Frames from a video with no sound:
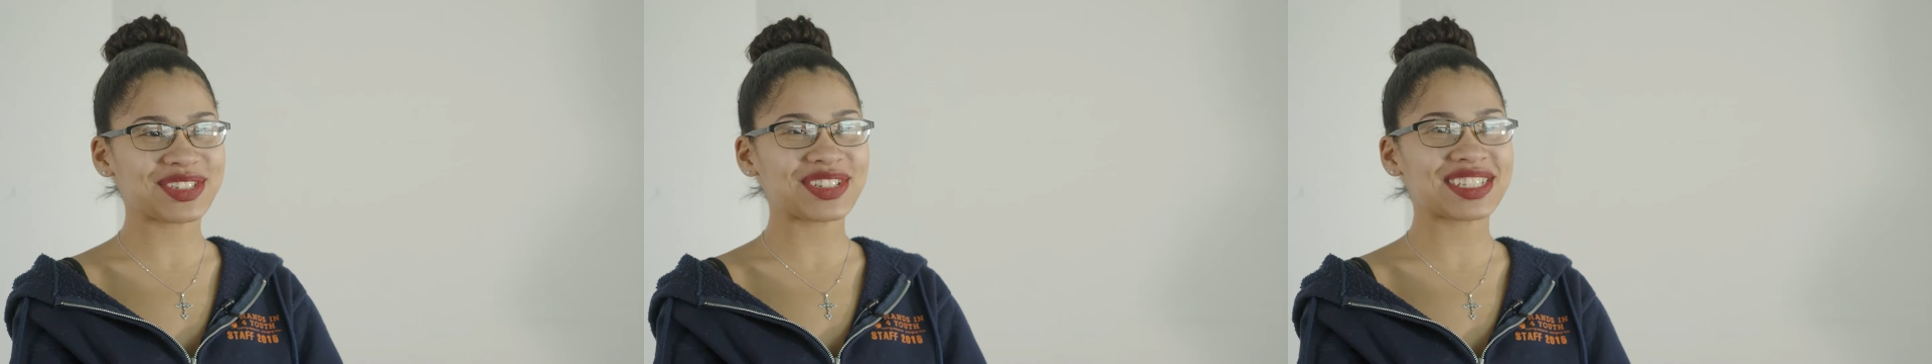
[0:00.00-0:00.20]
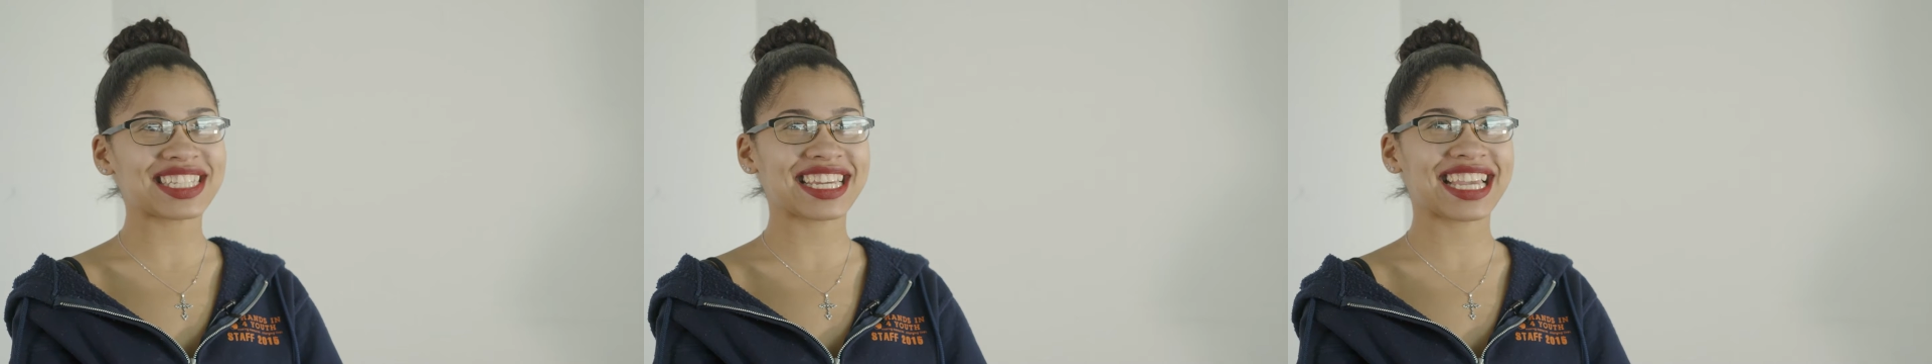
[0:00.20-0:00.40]

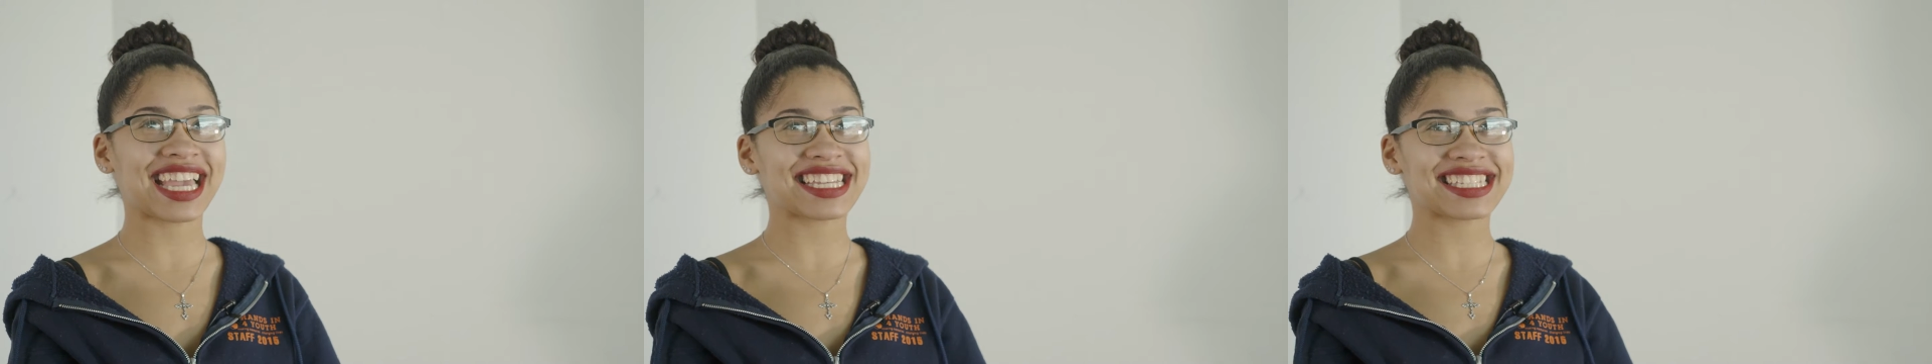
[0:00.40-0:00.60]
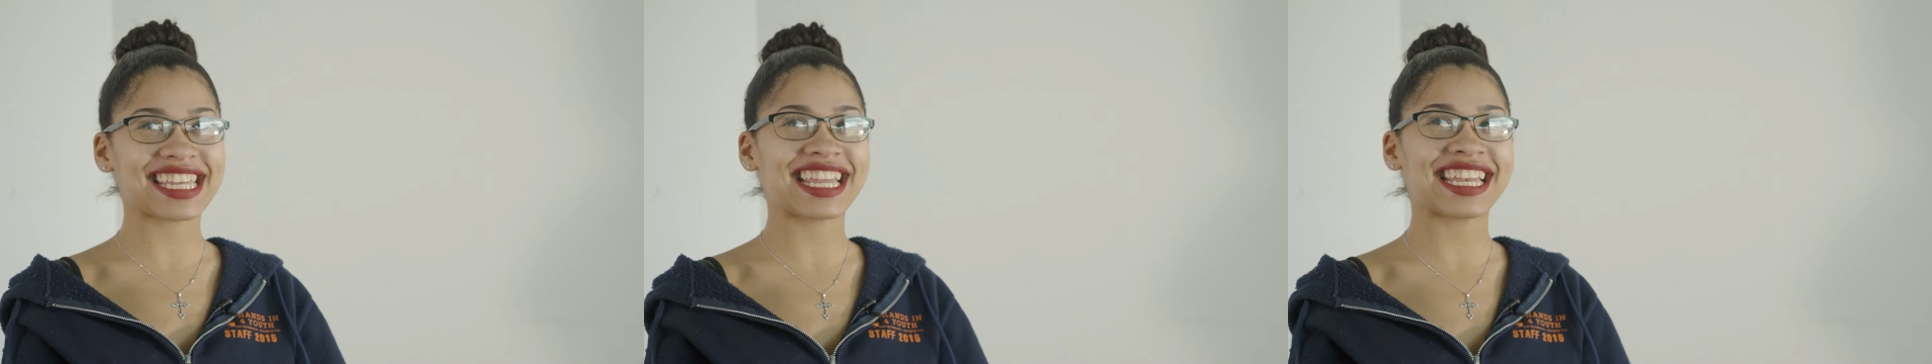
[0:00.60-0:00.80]
So it's like
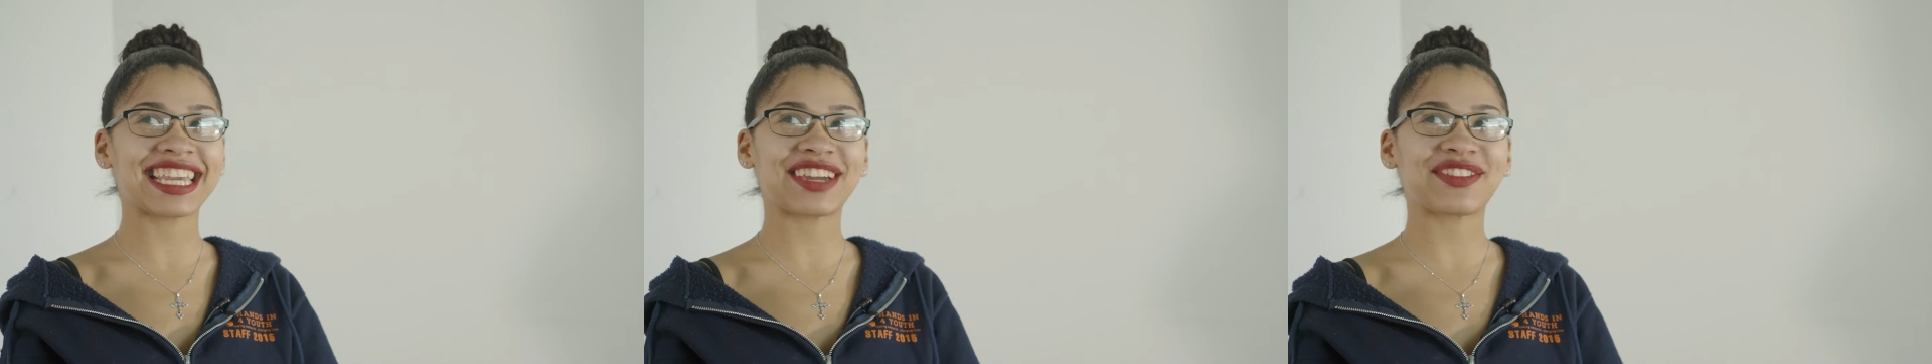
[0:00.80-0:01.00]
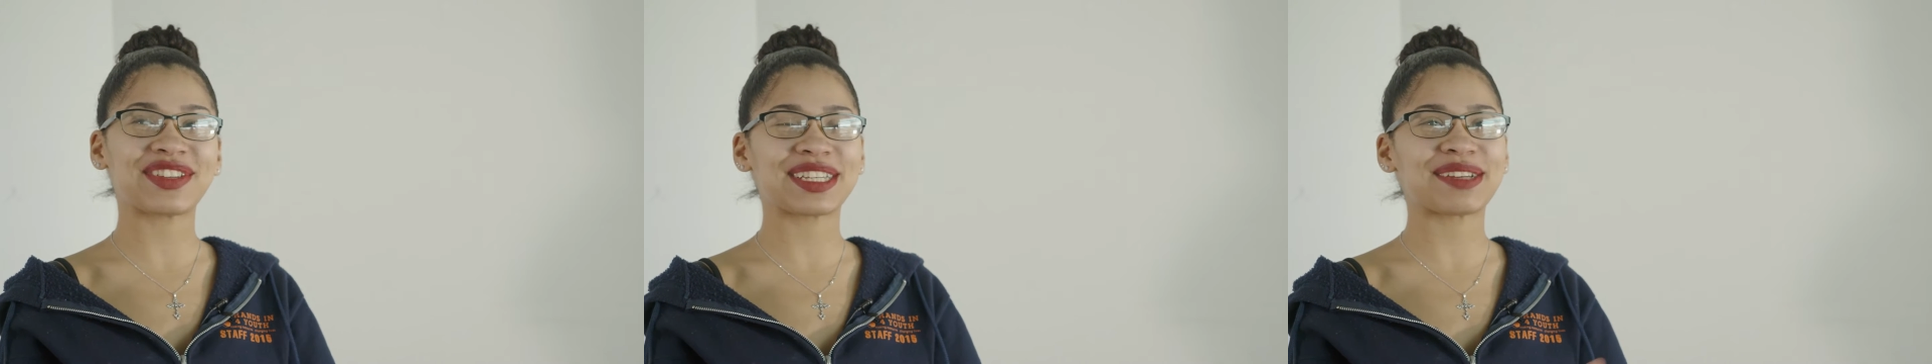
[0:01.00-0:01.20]

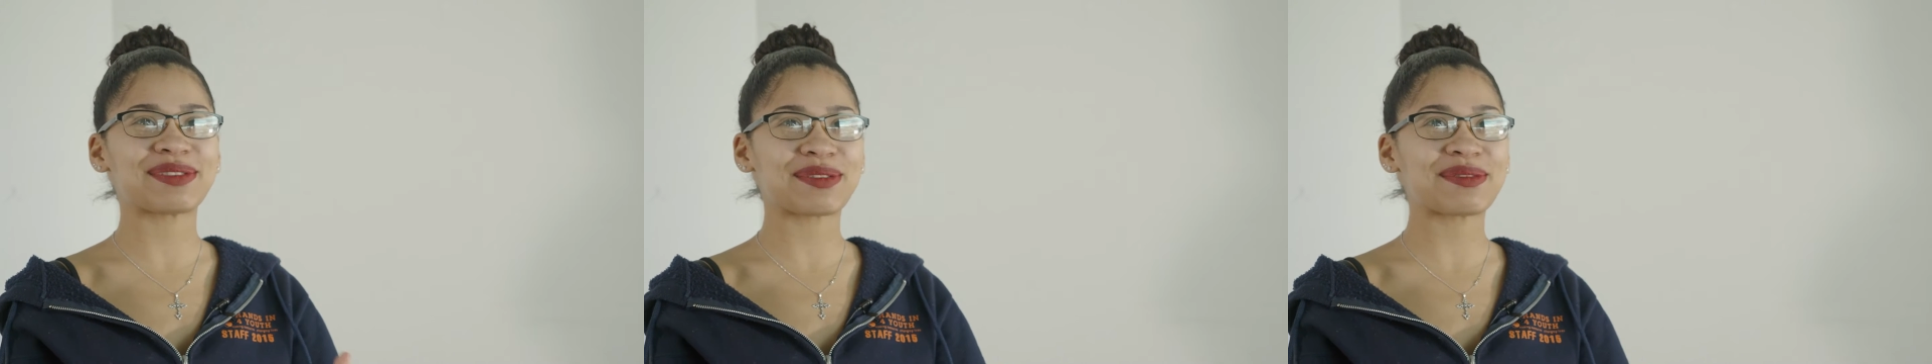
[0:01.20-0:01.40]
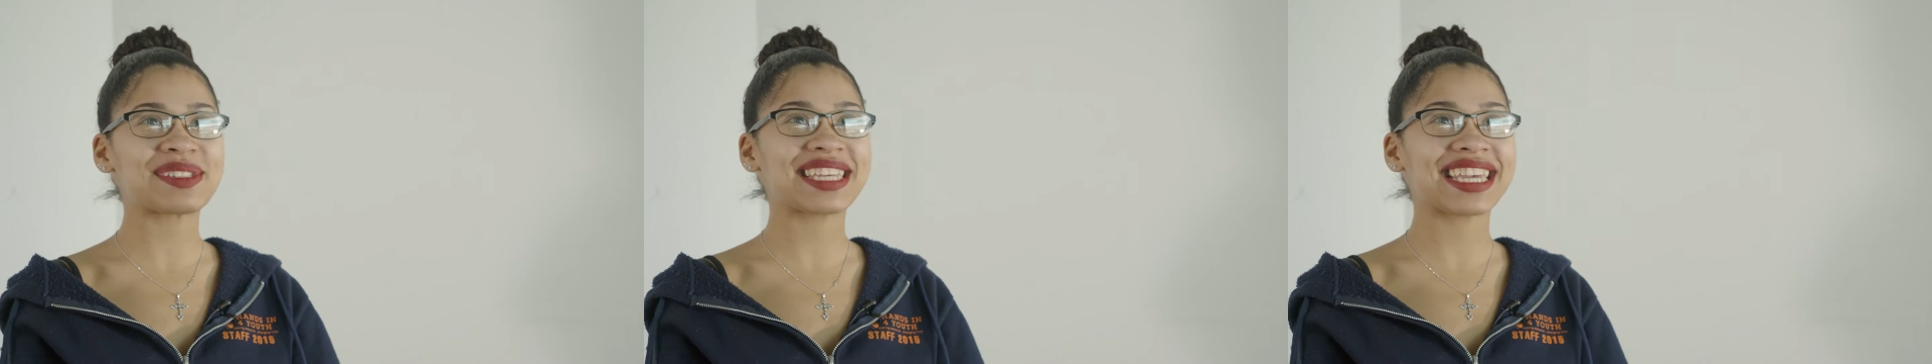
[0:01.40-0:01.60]
exciting every time
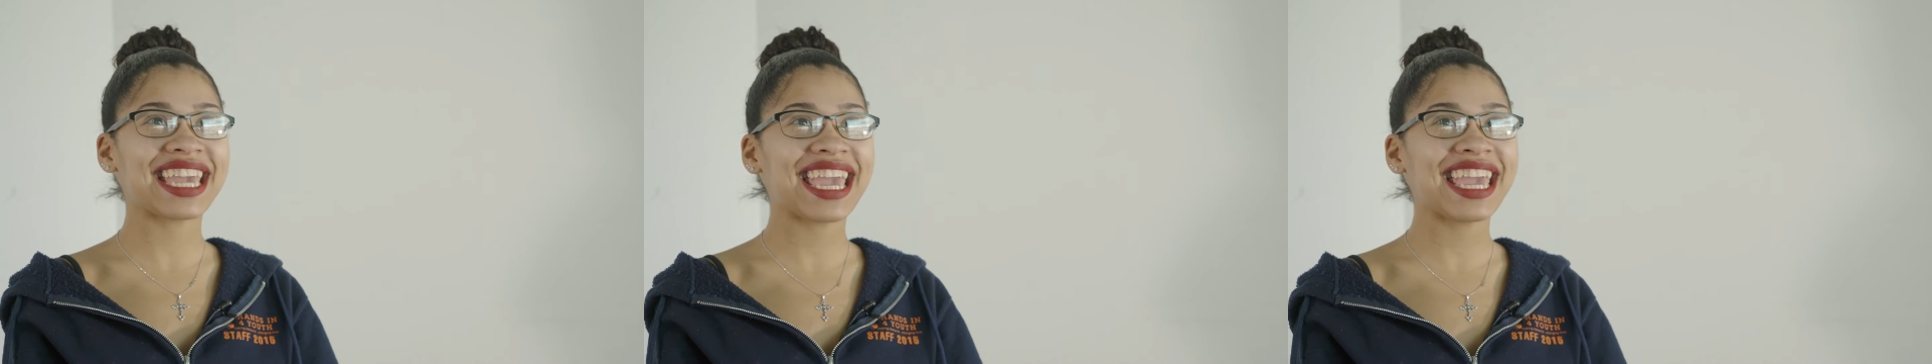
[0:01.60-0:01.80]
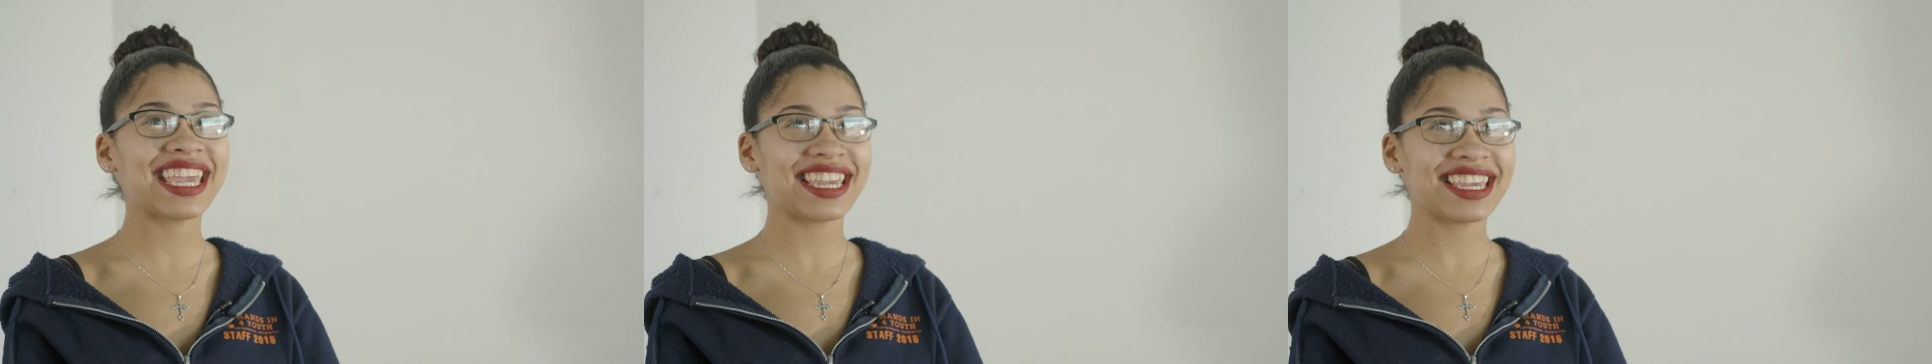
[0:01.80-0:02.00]
someone's like,
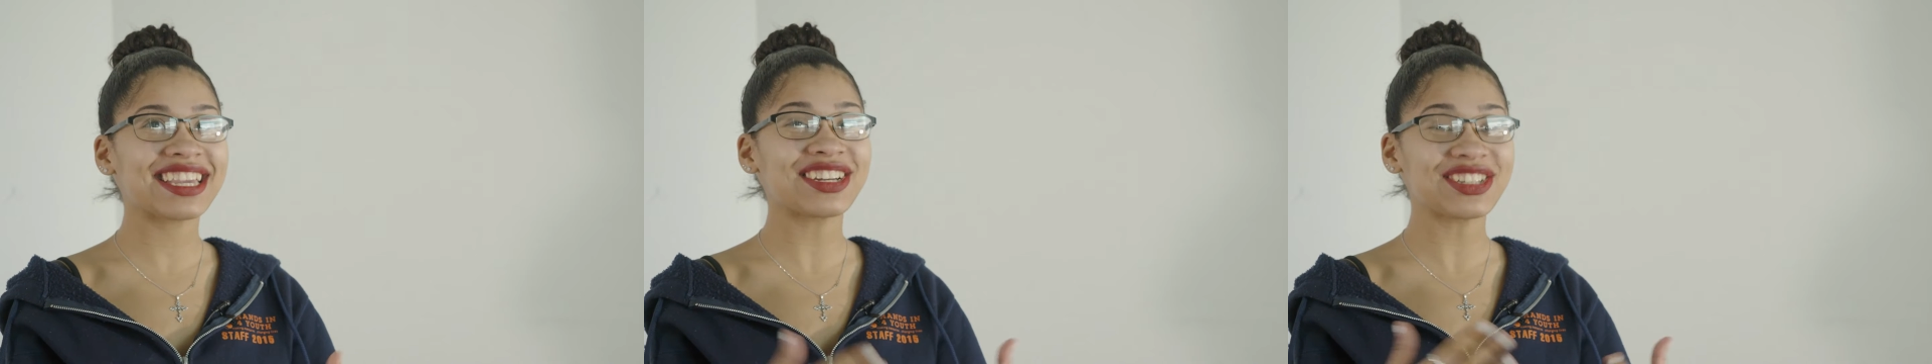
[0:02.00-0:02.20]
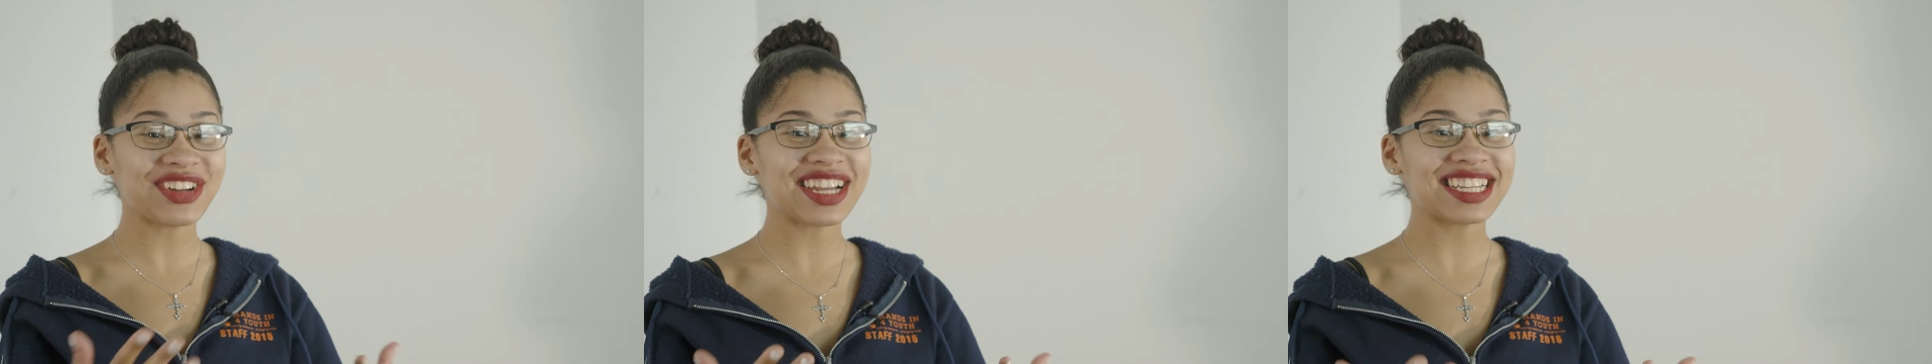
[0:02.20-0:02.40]
hey,
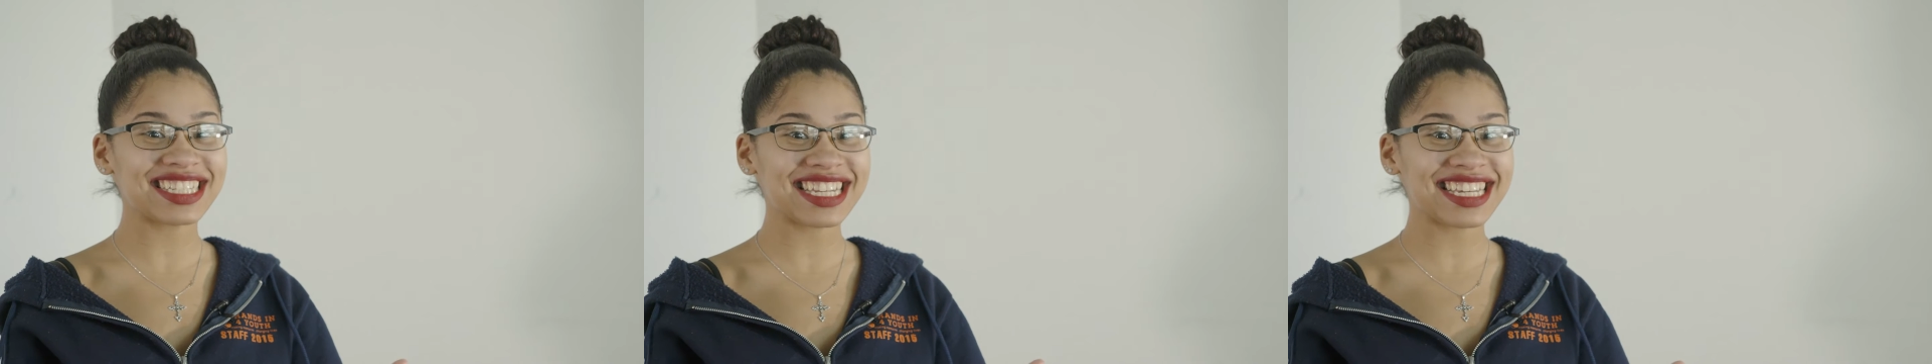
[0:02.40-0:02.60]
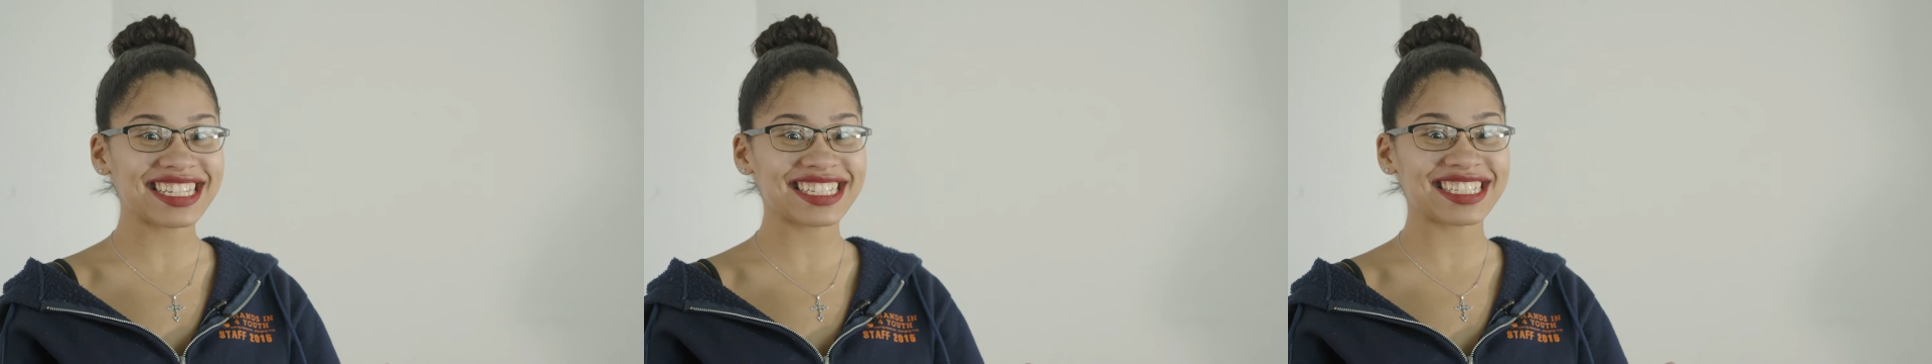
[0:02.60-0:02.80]

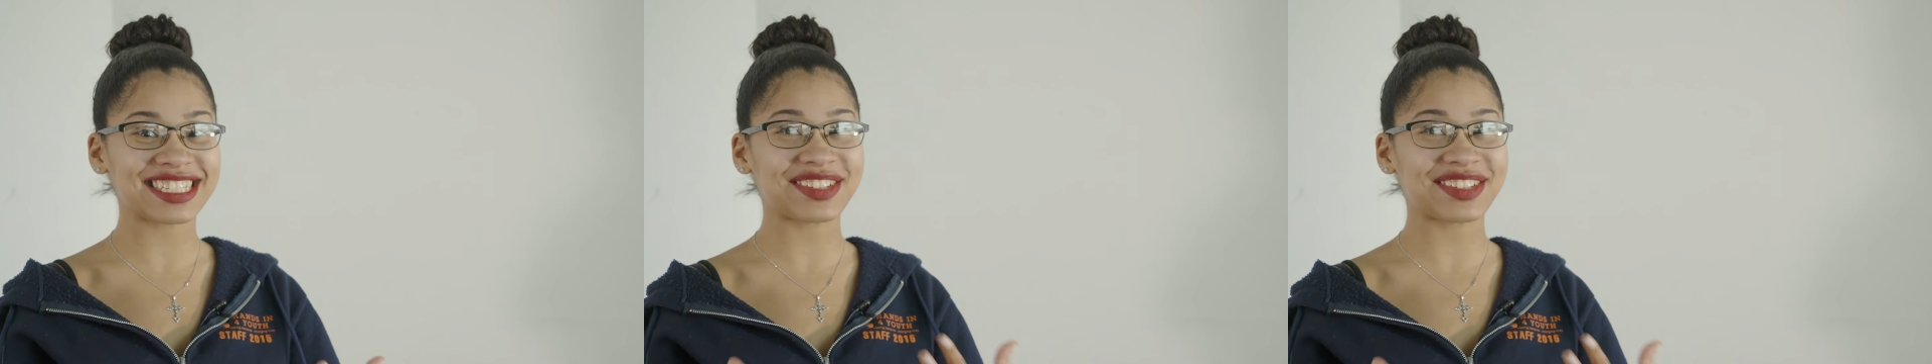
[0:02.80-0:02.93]
congratulations.